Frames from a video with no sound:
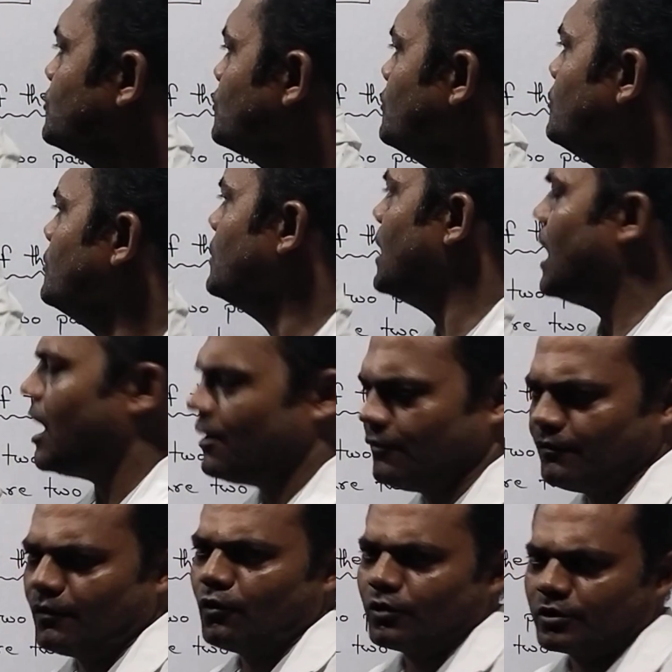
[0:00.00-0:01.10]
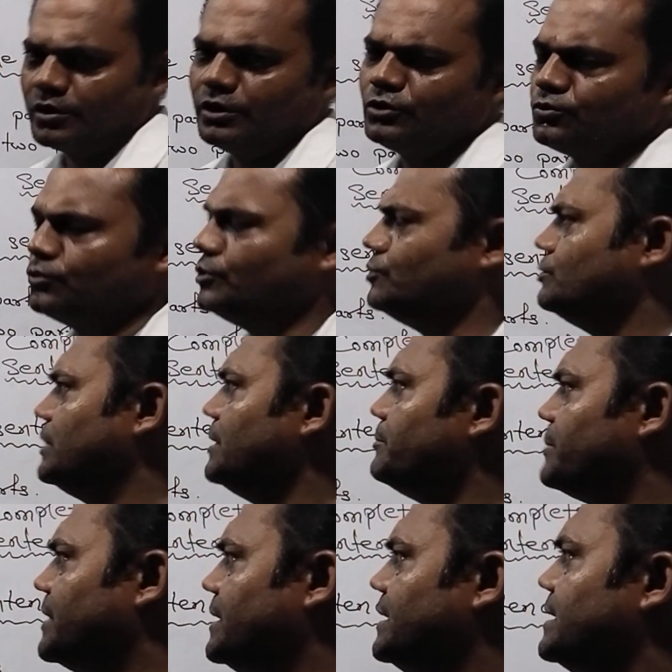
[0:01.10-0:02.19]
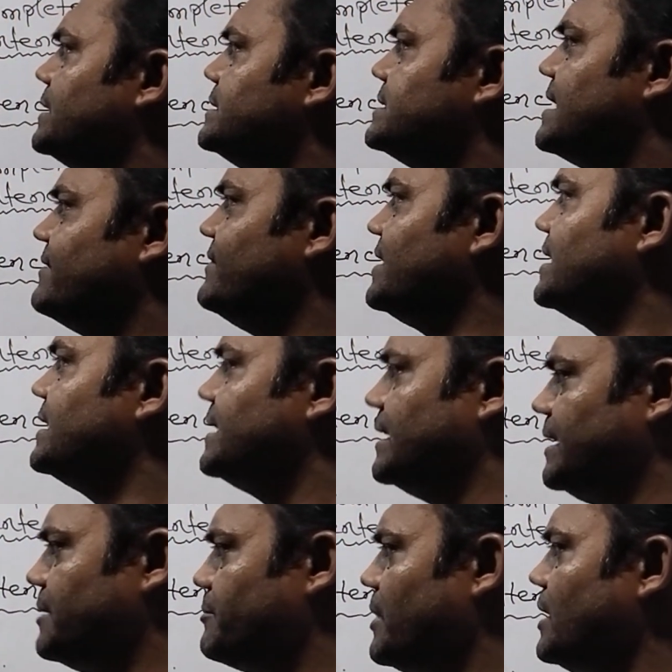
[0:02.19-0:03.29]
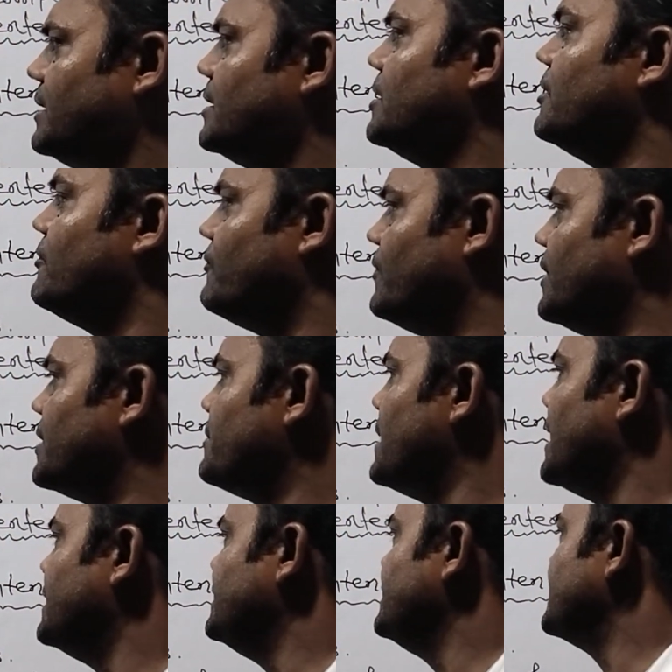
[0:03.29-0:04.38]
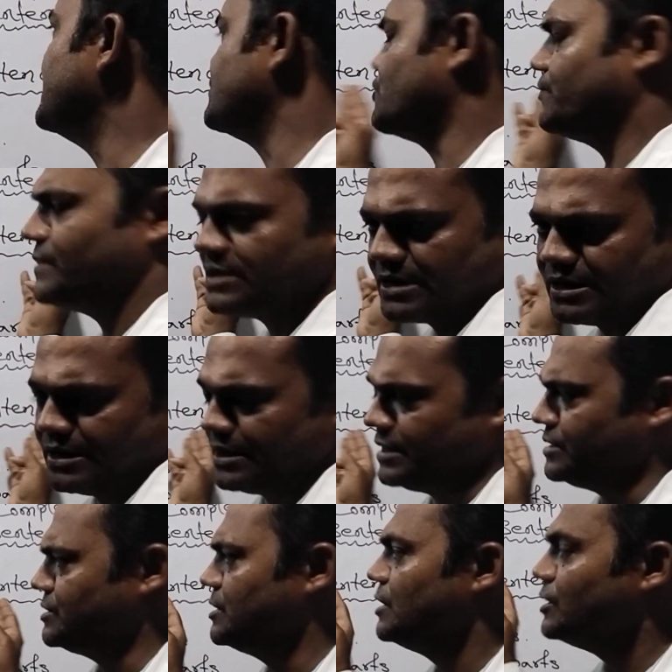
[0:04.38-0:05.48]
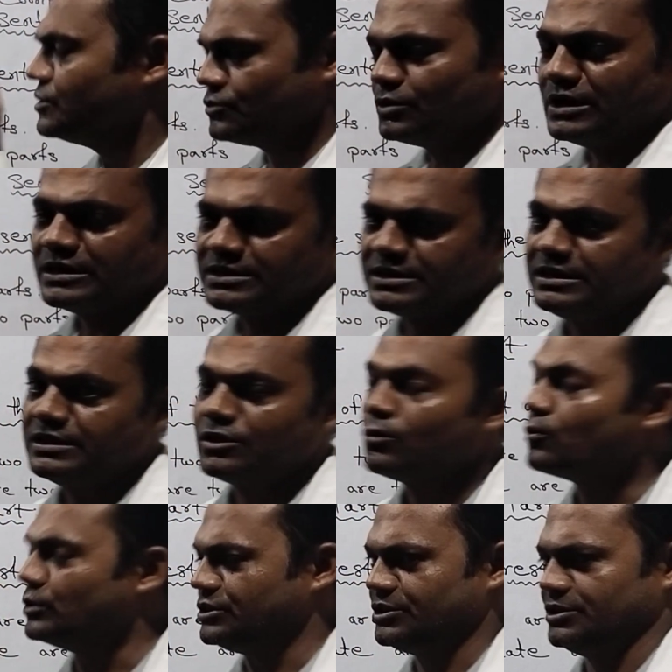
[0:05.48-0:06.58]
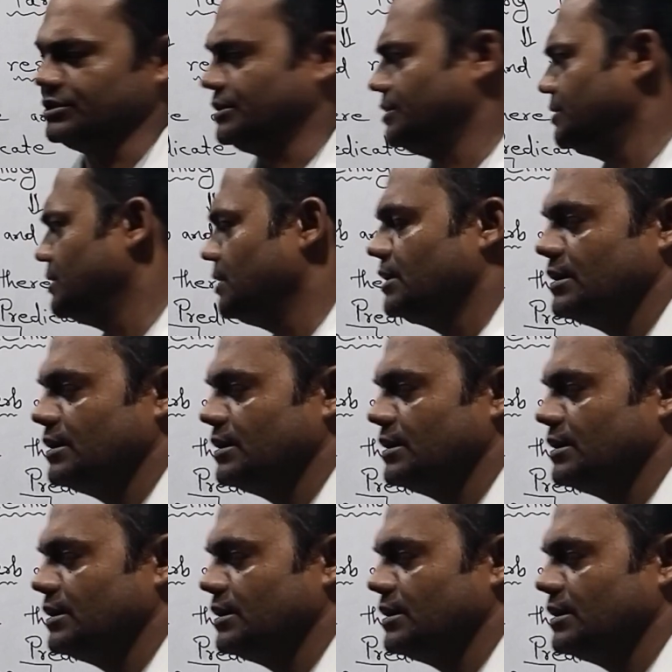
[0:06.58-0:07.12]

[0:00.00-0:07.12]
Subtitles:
So I've already told you that predicate is having a telling part, verb and the rest of the sentence. So let's see in the question.